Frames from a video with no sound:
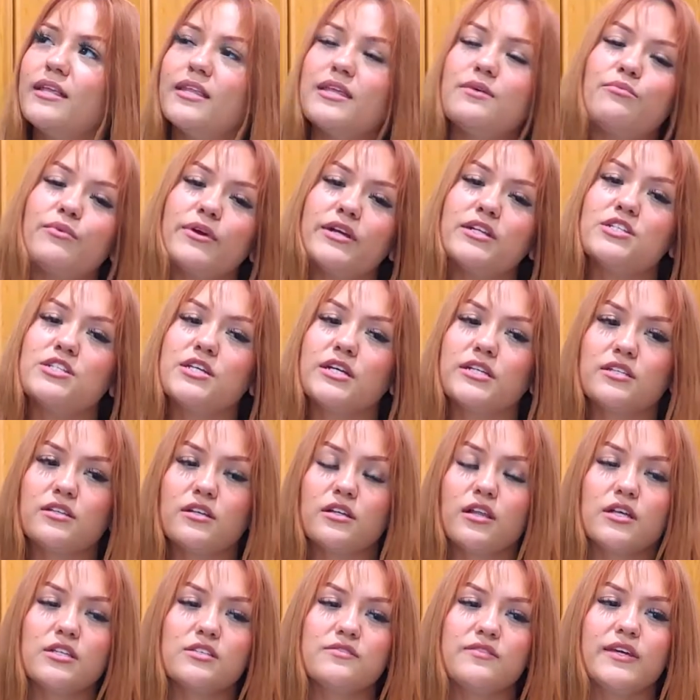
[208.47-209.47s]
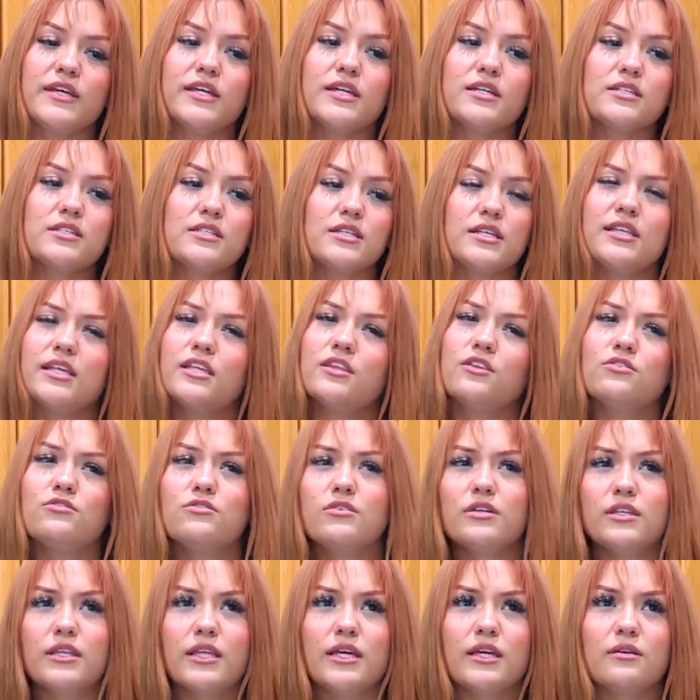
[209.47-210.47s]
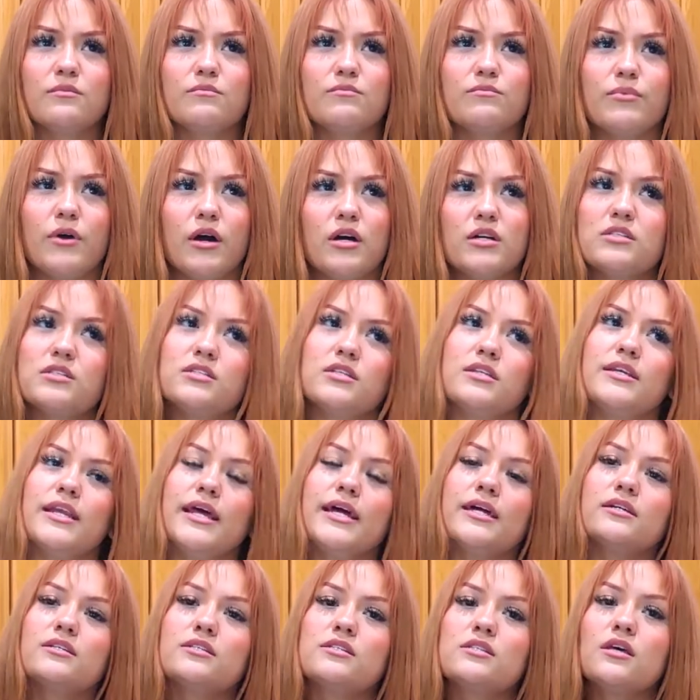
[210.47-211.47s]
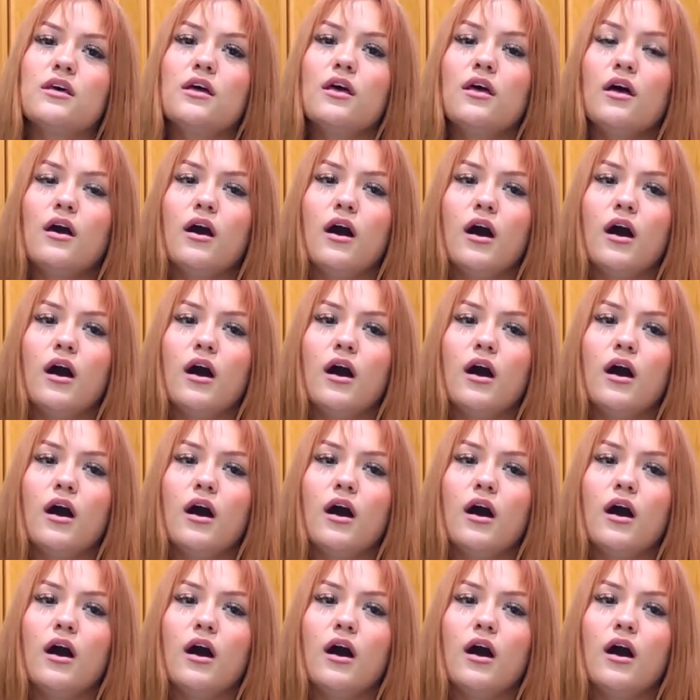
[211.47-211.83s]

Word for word: now they branched out to Las Vegas. I think they're doing like Boston next.